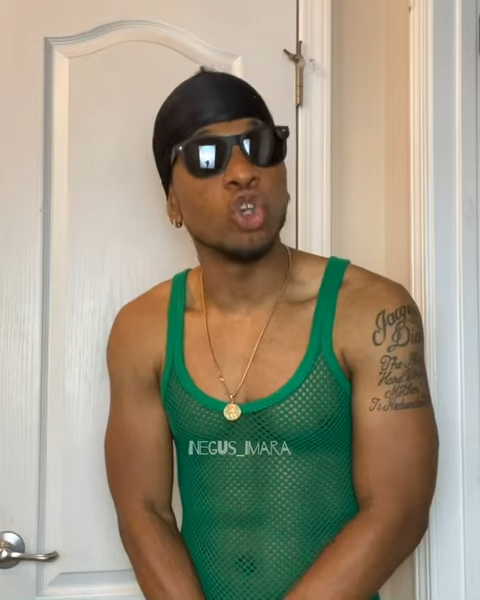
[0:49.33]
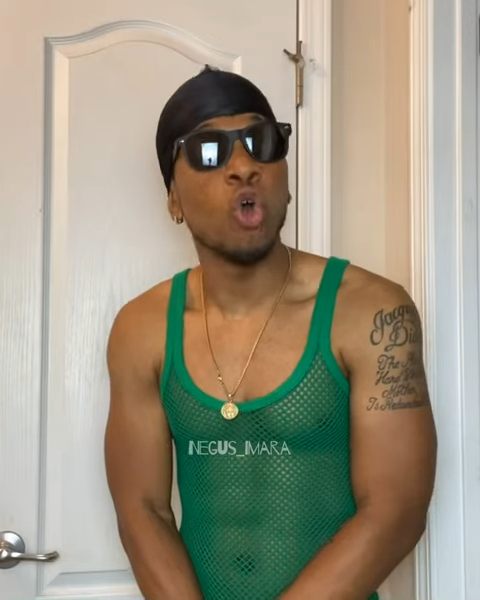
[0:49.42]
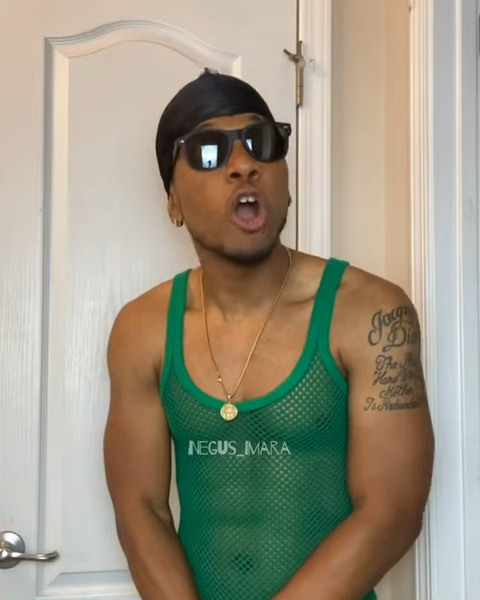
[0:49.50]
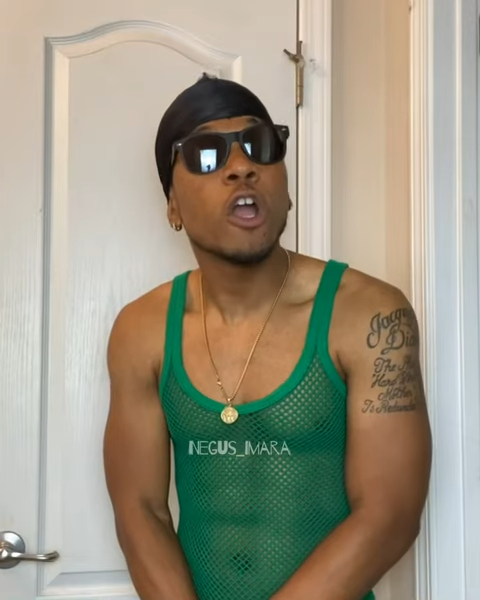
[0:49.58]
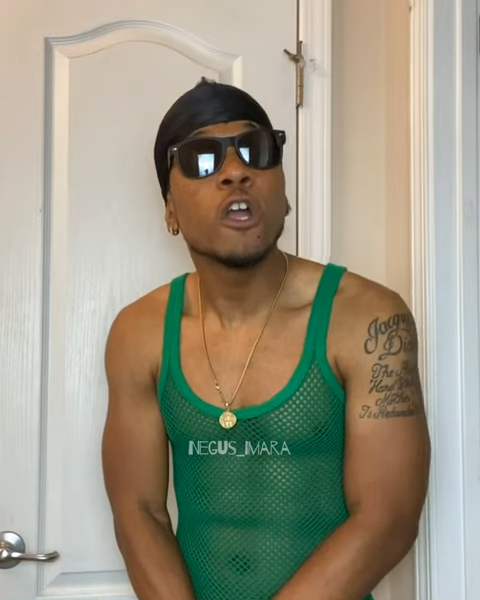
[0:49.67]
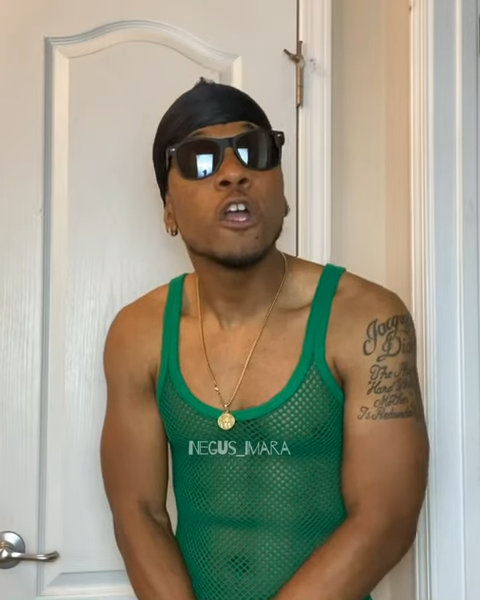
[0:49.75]

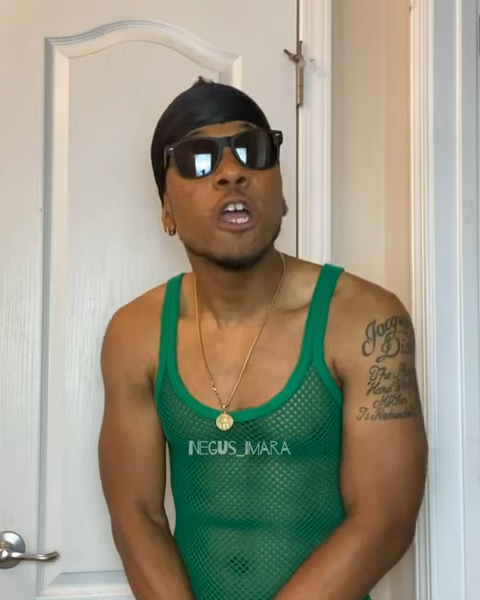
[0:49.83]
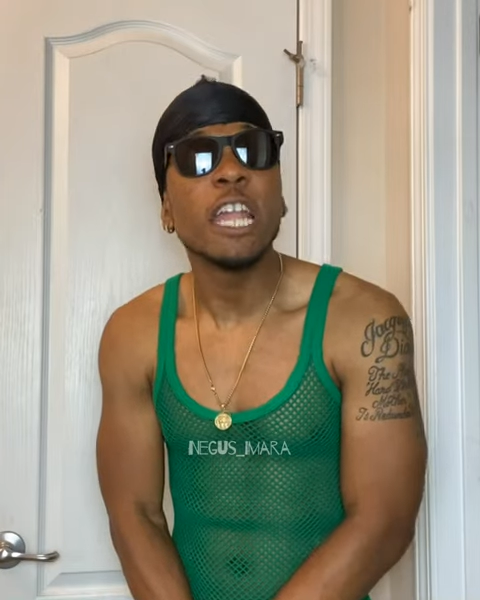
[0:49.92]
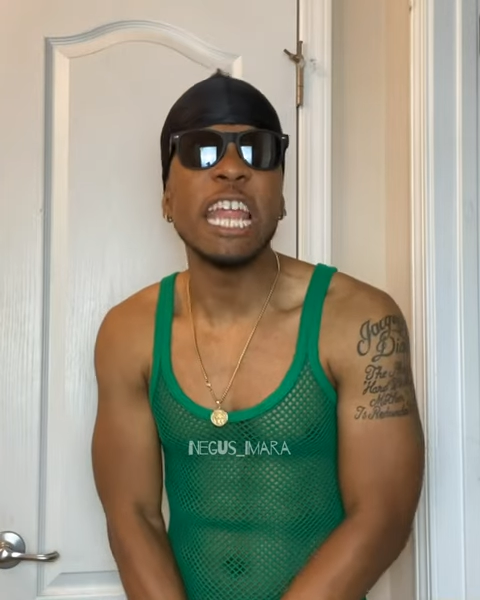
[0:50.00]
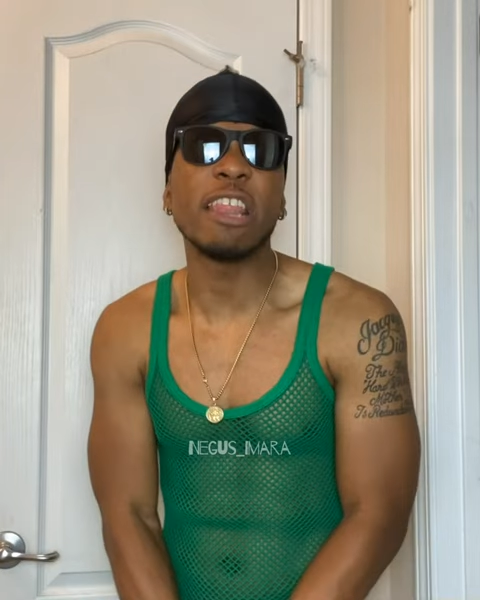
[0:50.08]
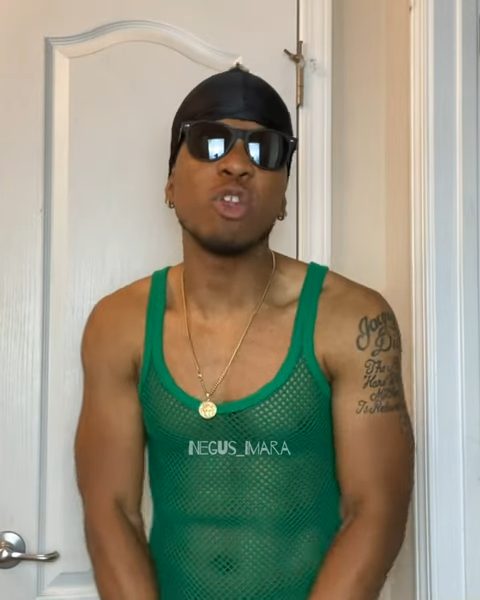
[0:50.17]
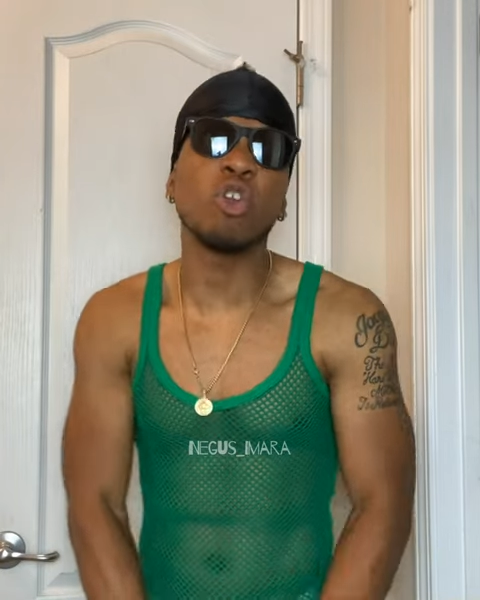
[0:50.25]
Joke?
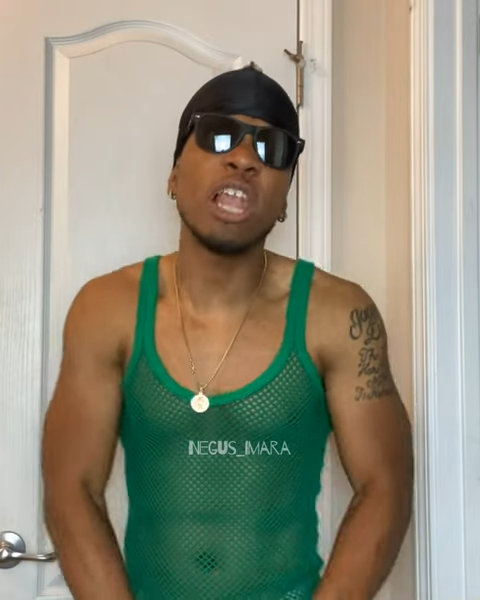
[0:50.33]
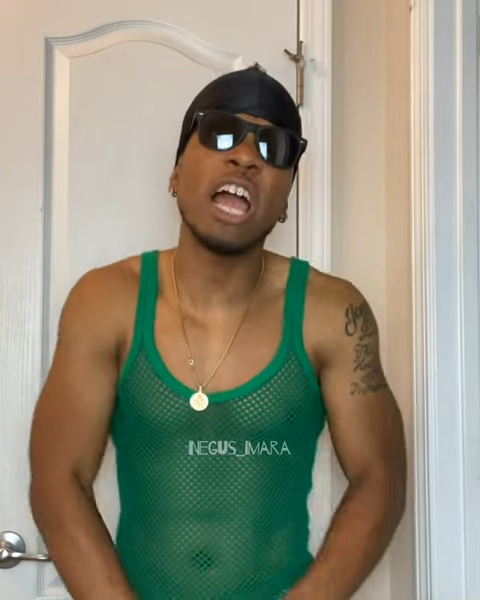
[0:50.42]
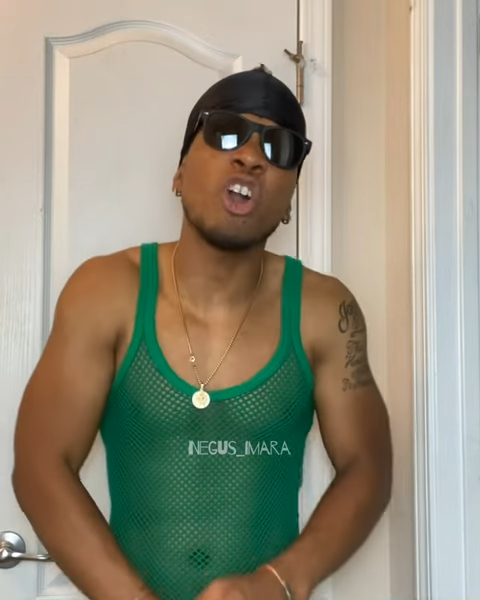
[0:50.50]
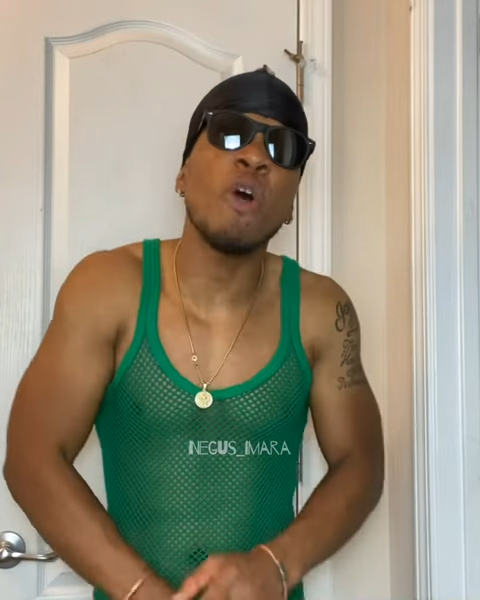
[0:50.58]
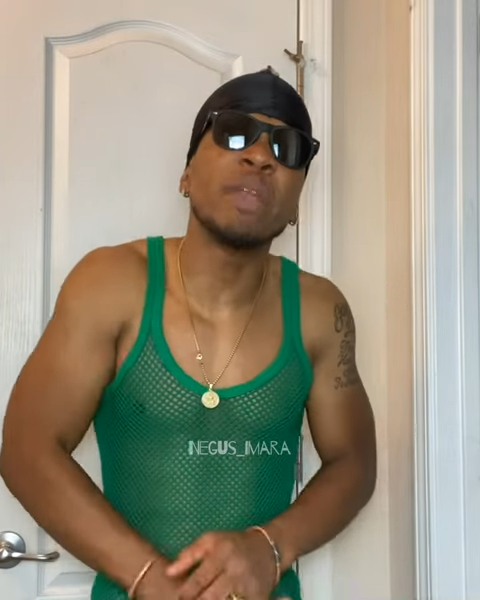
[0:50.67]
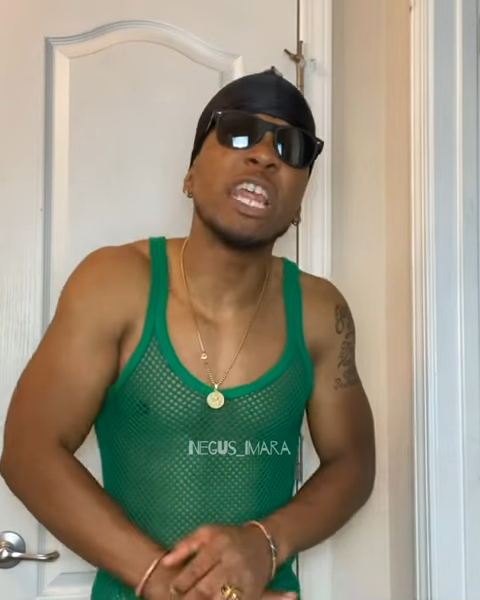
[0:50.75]
This look
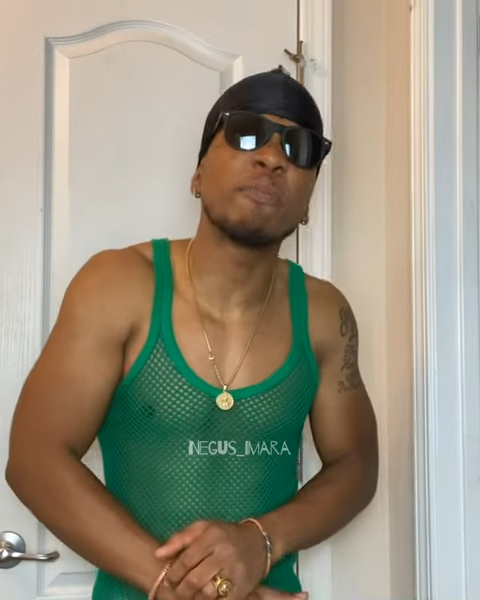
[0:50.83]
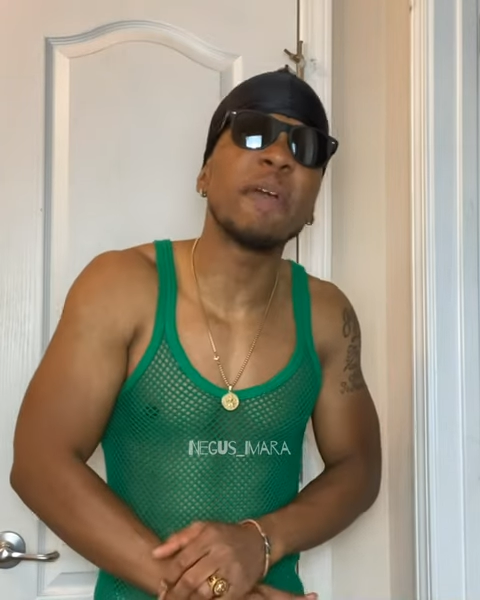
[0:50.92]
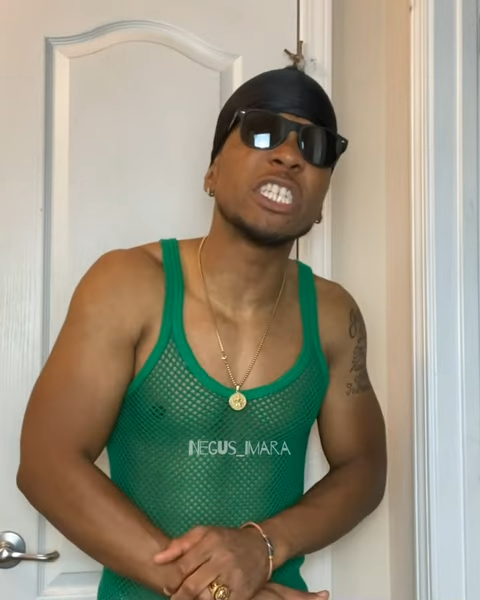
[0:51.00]
like comedy